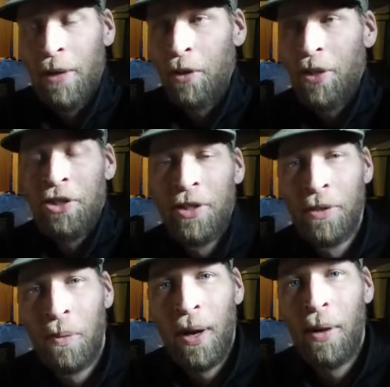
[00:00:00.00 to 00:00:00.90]
My question
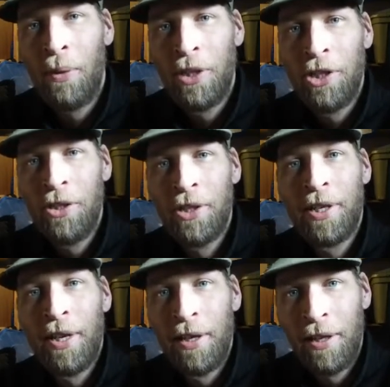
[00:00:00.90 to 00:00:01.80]
is why wouldn't you
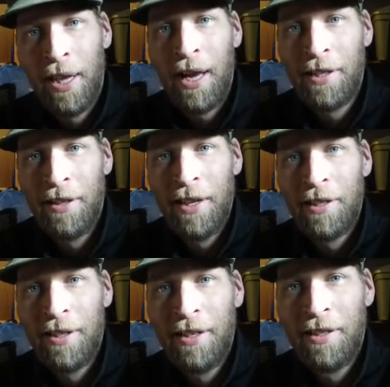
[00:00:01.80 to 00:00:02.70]
just get glass in
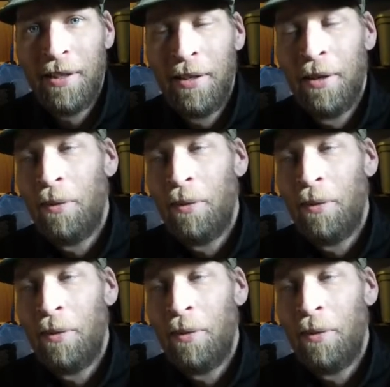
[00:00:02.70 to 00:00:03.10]
that sense?